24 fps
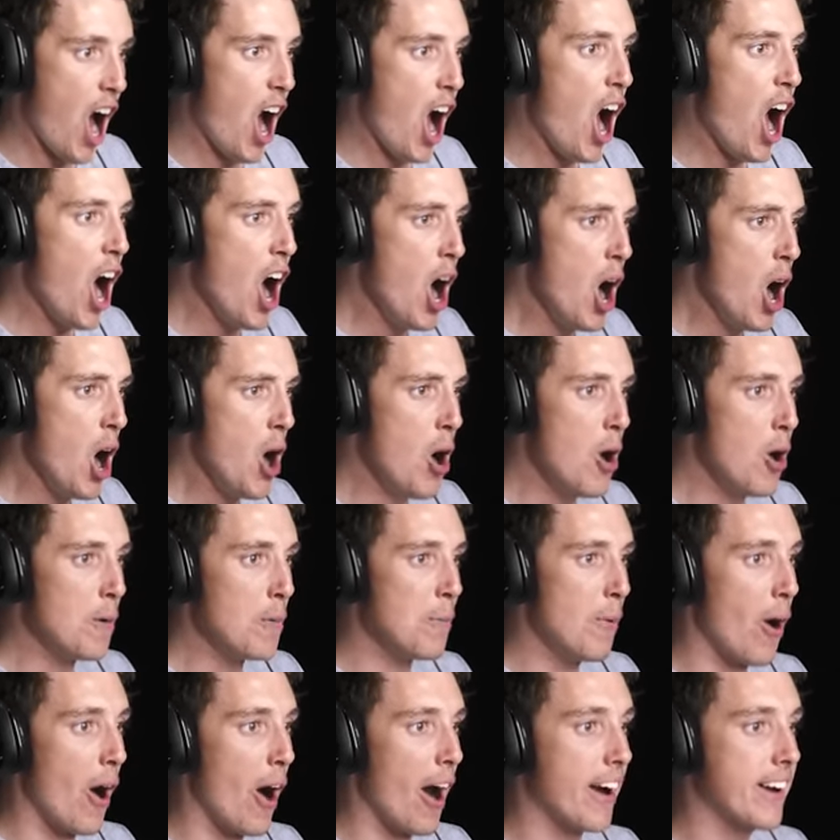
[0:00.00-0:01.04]
Oh
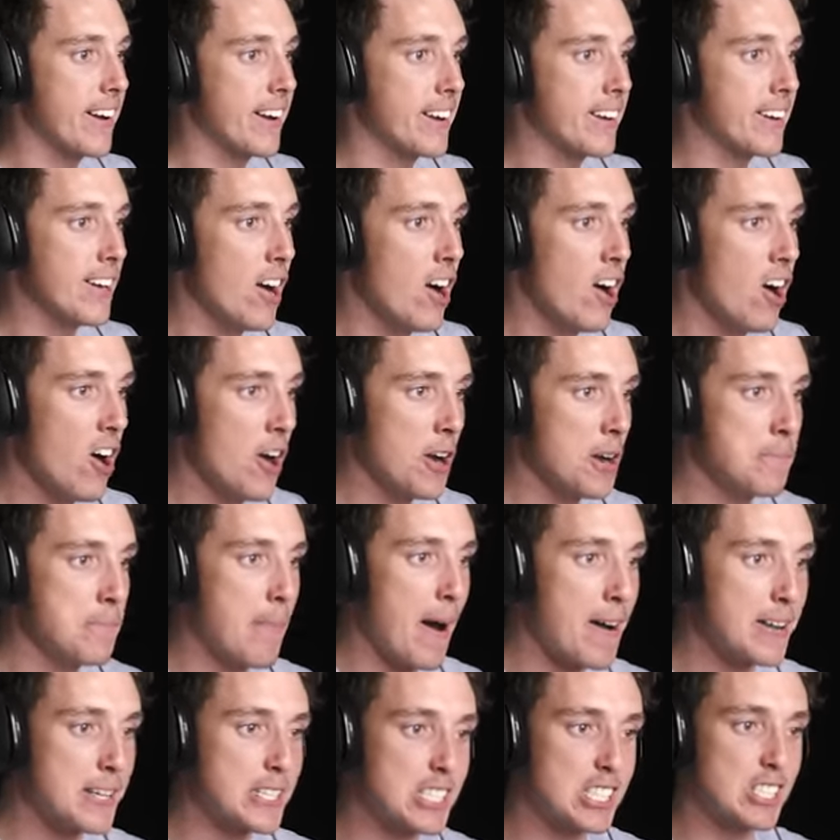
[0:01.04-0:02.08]
my god,
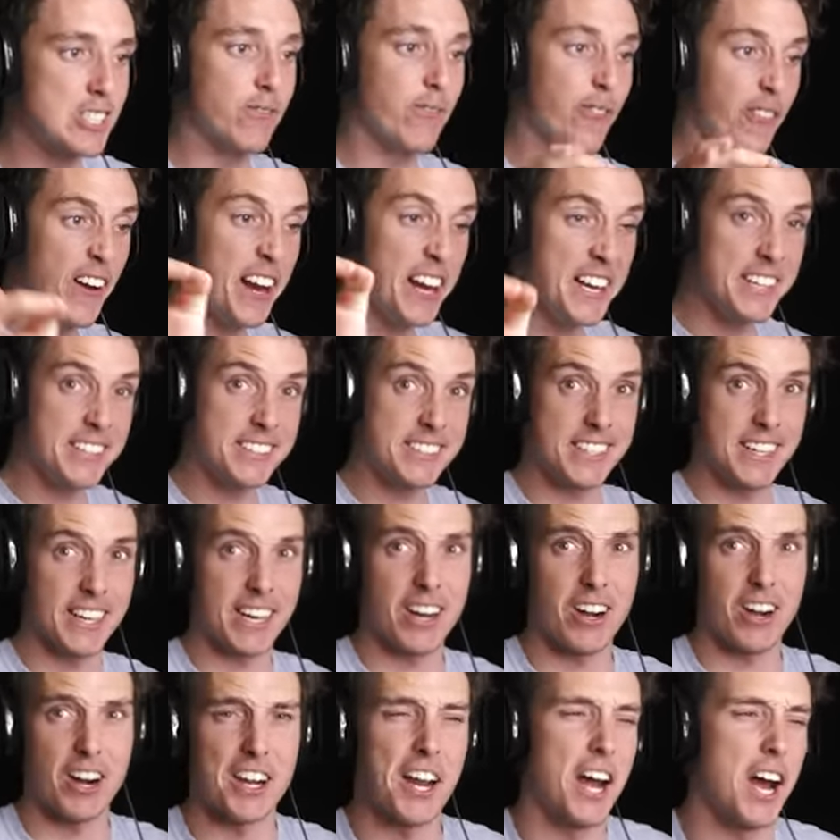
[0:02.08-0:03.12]
my sphincter
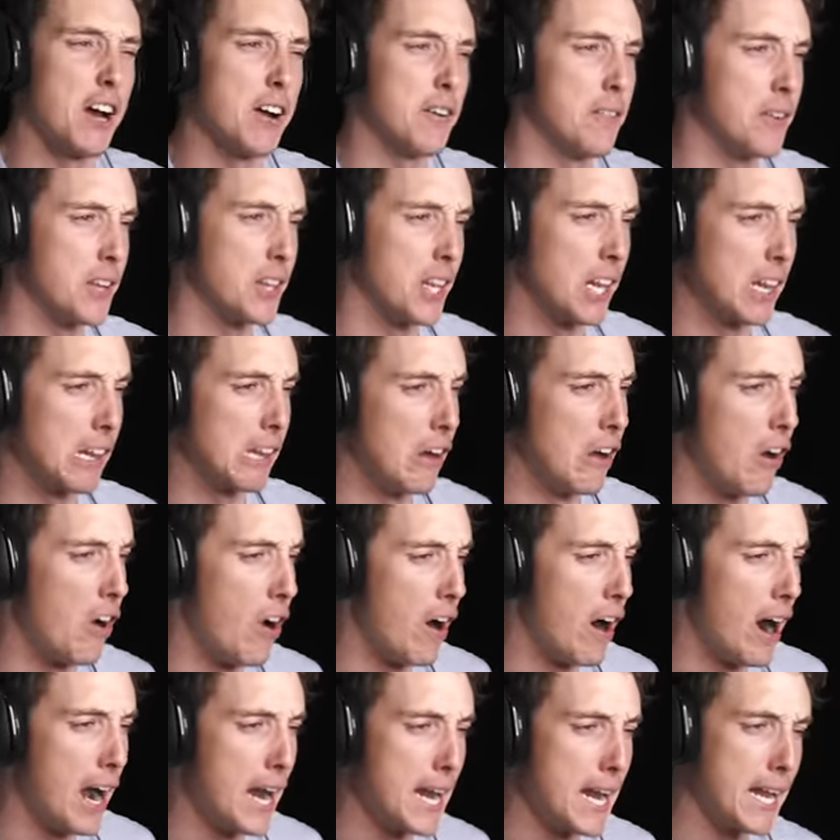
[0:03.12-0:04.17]
got over the
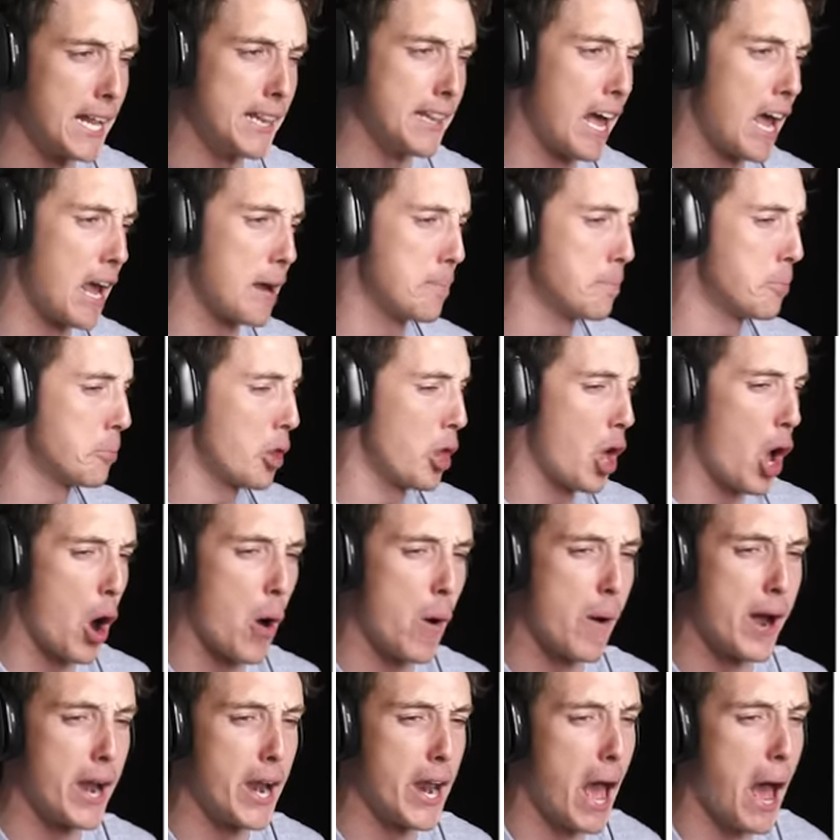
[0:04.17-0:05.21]
line and they
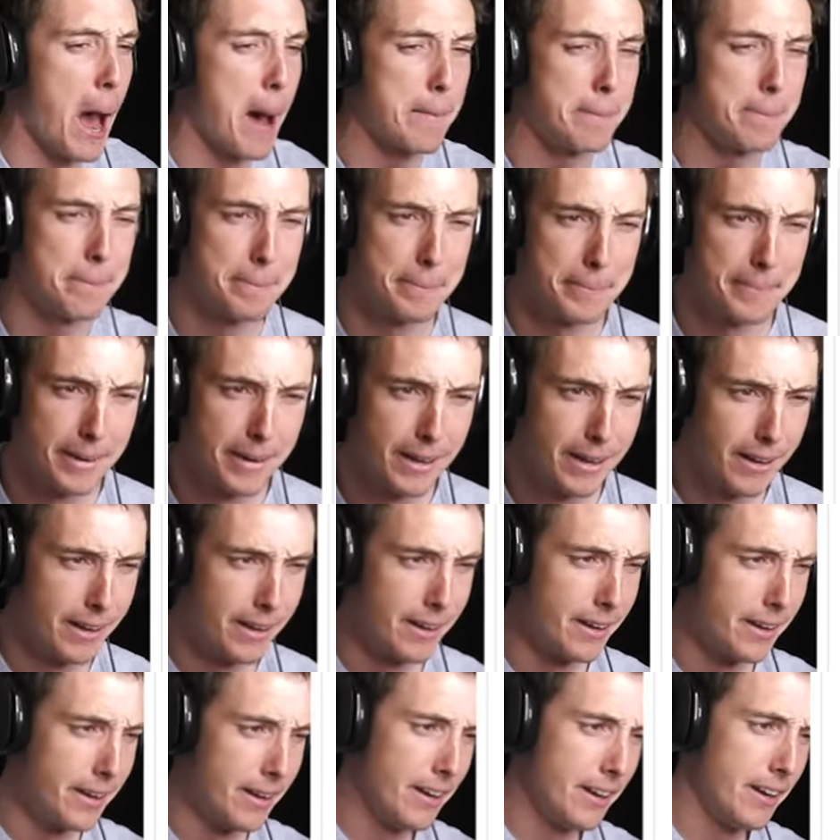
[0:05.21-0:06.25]
blew it up.
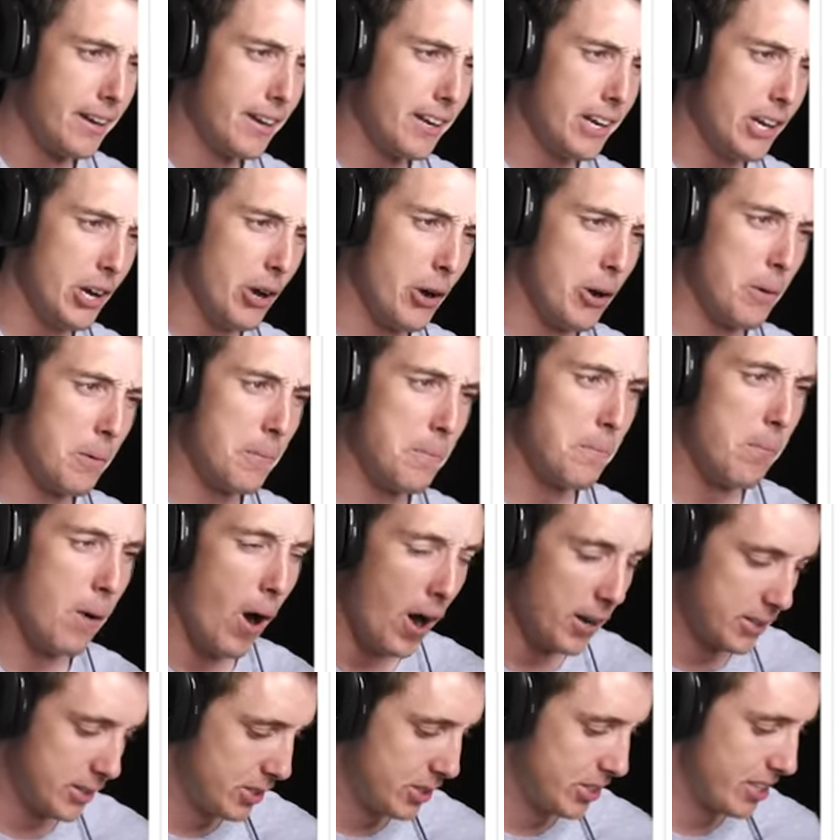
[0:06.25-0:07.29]
You
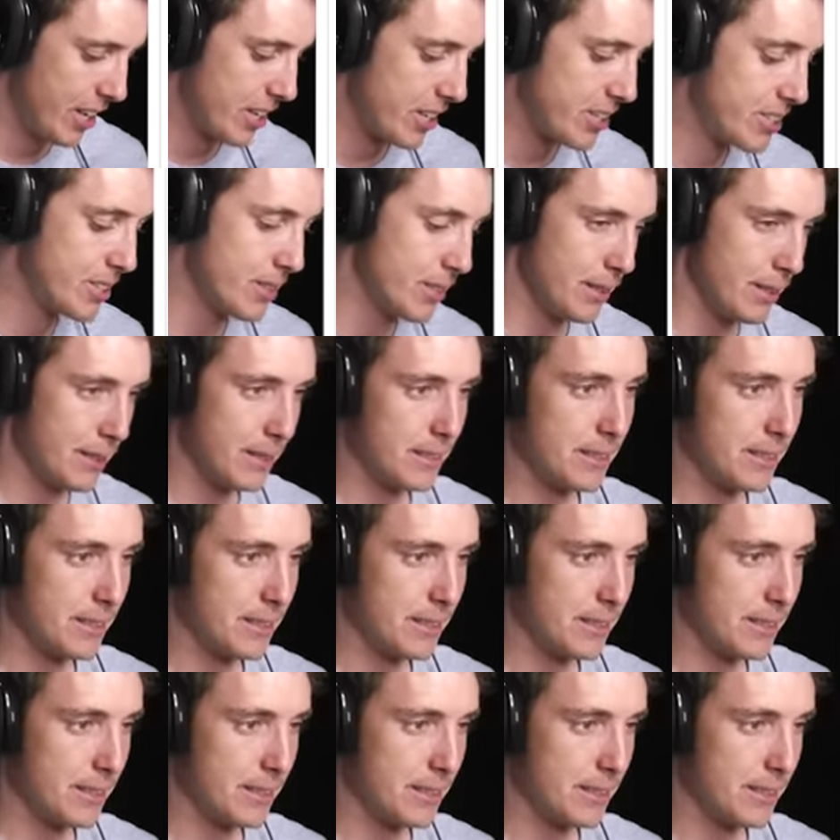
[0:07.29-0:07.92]
monsters.